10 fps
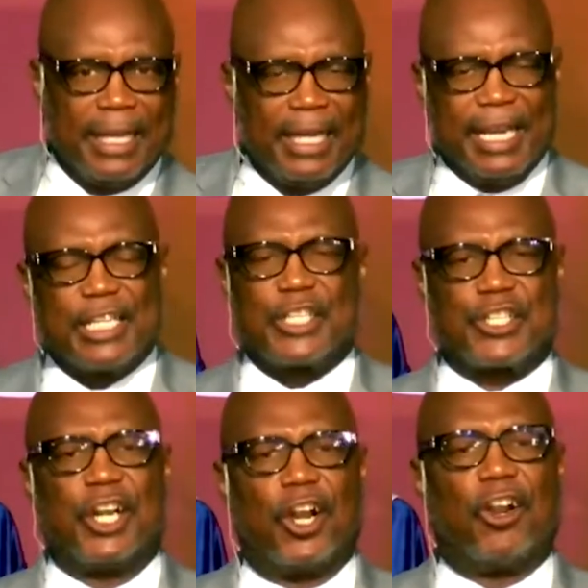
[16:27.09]
it, it,
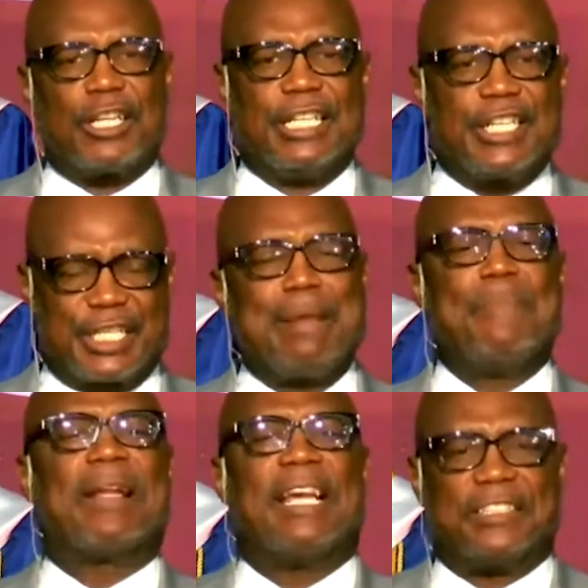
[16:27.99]
stirs and
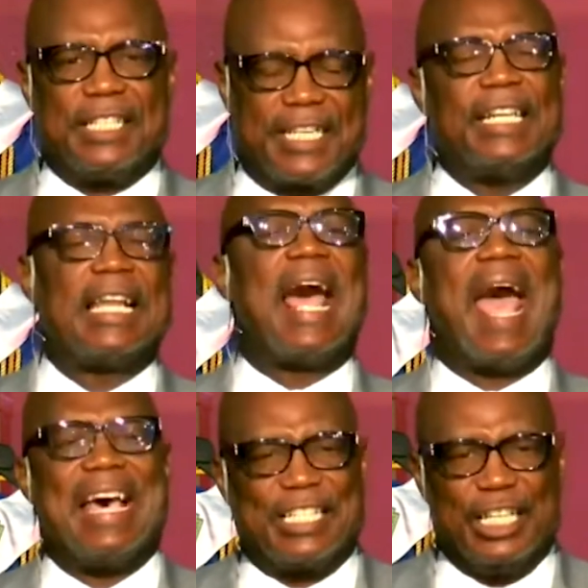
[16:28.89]
stimulates and
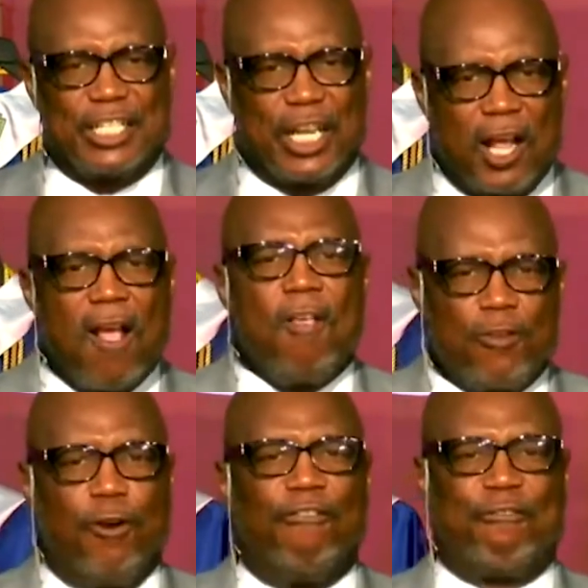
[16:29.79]
tantalizes uh,
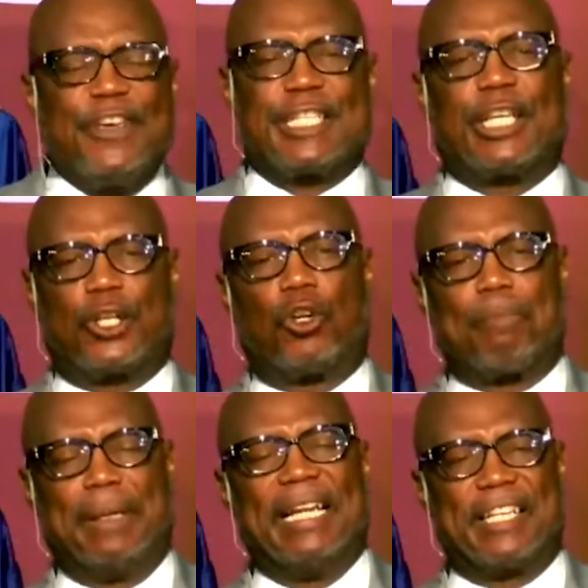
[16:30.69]
your
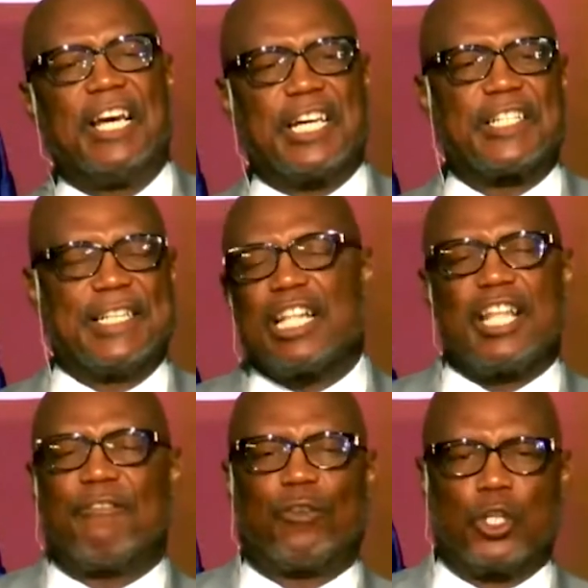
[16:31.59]
physical, but it does
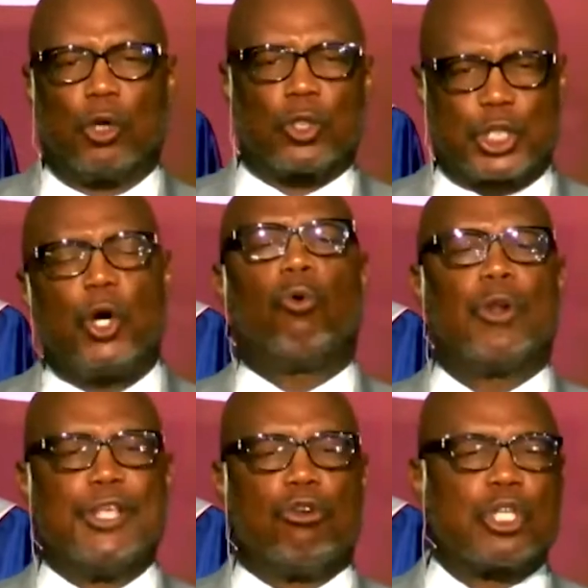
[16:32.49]
nothing for your
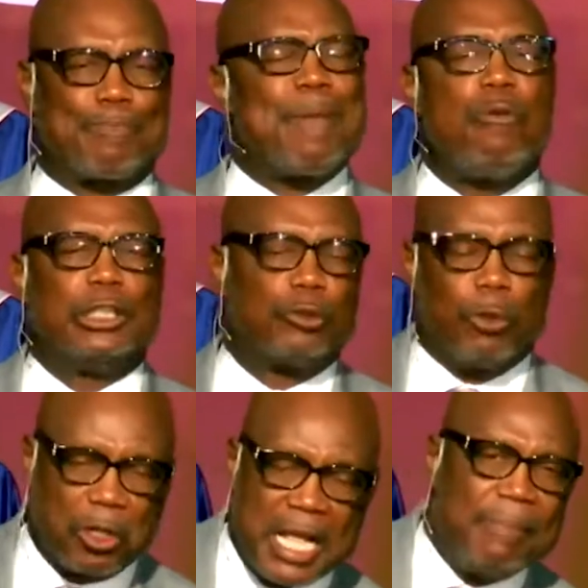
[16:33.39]
soul and your
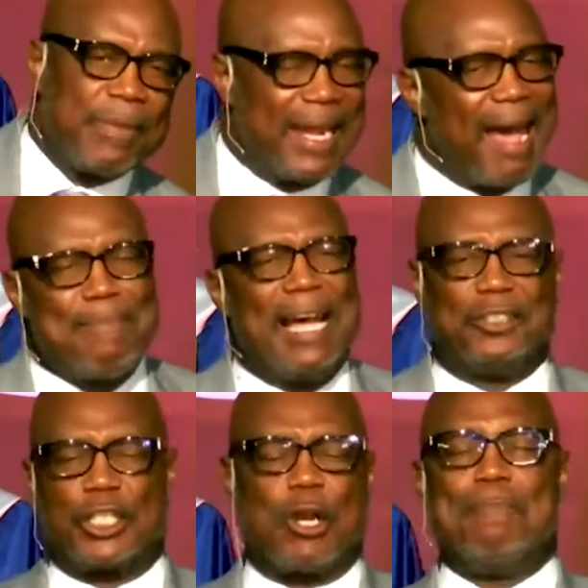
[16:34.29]
spiritual. And I'm
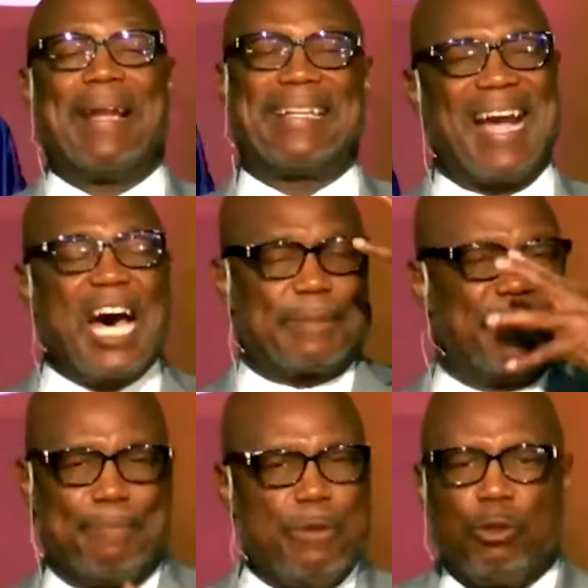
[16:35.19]
not just talking about
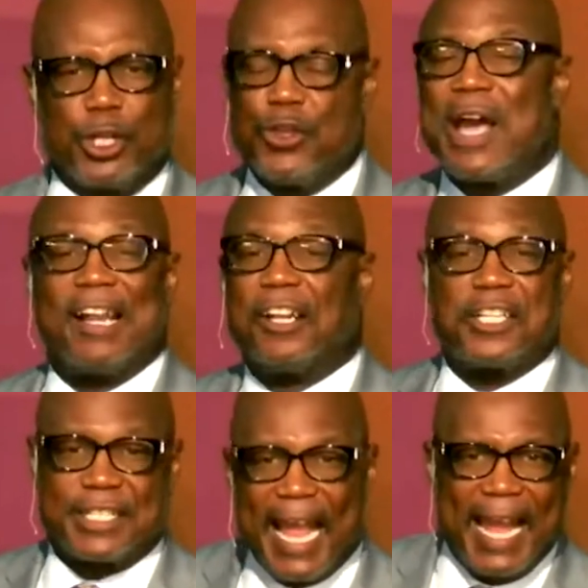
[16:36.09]
gospel music. You got to
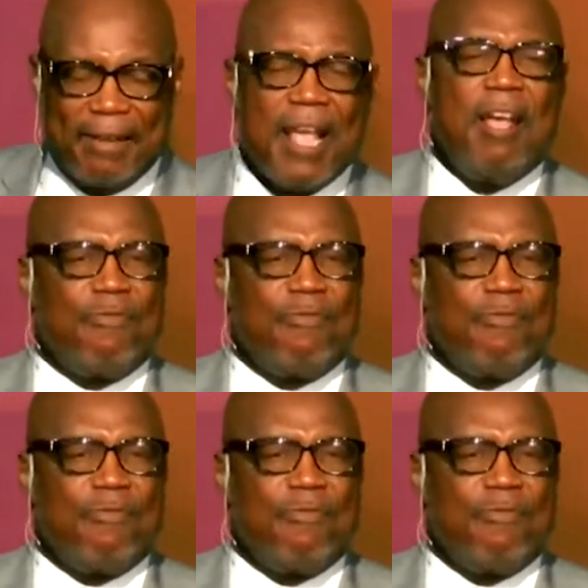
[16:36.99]
understand